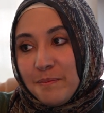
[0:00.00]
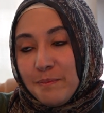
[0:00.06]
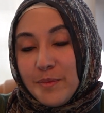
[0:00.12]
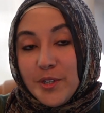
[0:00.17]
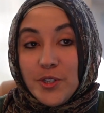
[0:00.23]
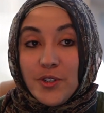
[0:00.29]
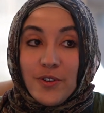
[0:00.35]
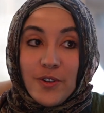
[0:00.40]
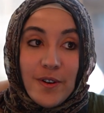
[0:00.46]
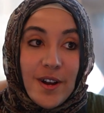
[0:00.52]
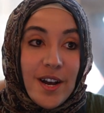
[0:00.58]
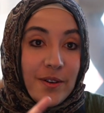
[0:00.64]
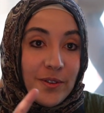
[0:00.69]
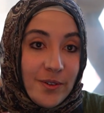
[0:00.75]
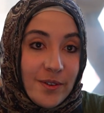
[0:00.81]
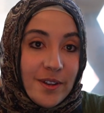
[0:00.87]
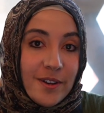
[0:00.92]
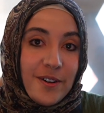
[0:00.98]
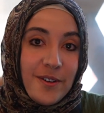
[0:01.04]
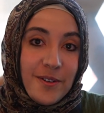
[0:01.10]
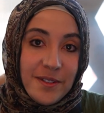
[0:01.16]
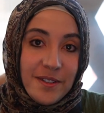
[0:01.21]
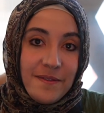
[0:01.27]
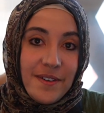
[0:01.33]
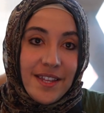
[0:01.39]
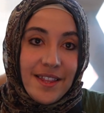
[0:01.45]
But you know how you can
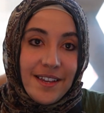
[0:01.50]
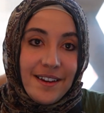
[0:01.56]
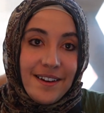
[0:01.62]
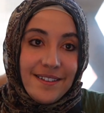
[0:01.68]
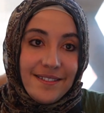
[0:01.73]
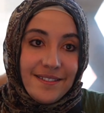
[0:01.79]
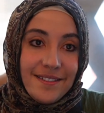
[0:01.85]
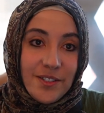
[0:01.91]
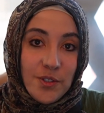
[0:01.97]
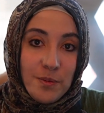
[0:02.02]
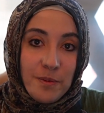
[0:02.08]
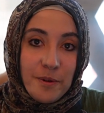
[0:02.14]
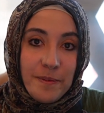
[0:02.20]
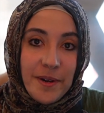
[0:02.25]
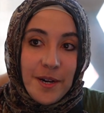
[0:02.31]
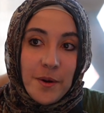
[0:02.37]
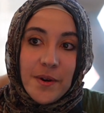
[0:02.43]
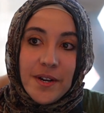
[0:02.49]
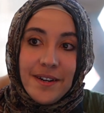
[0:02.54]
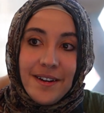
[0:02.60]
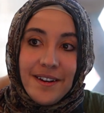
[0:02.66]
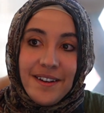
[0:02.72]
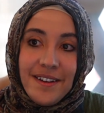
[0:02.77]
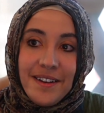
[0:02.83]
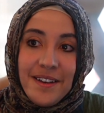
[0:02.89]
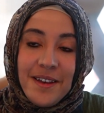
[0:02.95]
cultivate that superpower?
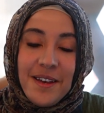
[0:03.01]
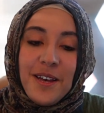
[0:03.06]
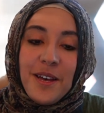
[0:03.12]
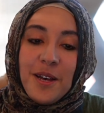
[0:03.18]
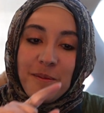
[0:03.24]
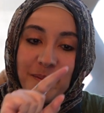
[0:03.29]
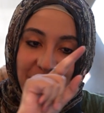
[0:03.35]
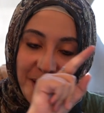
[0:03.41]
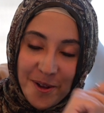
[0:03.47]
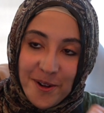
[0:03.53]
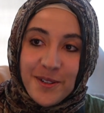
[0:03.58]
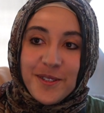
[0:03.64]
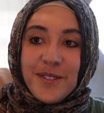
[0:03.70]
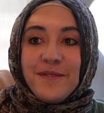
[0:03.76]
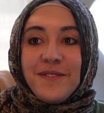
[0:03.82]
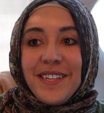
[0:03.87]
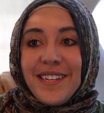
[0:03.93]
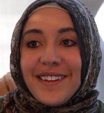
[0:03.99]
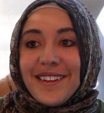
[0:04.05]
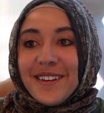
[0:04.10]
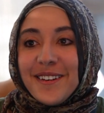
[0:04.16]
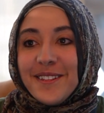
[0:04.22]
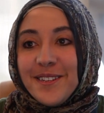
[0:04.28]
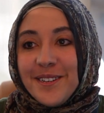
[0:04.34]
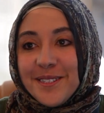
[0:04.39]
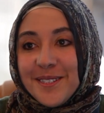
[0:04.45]
By cultivating
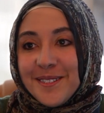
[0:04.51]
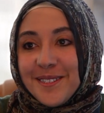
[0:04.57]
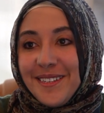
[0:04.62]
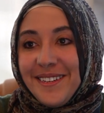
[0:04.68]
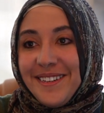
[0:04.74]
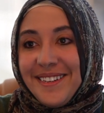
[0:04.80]
ikhlas.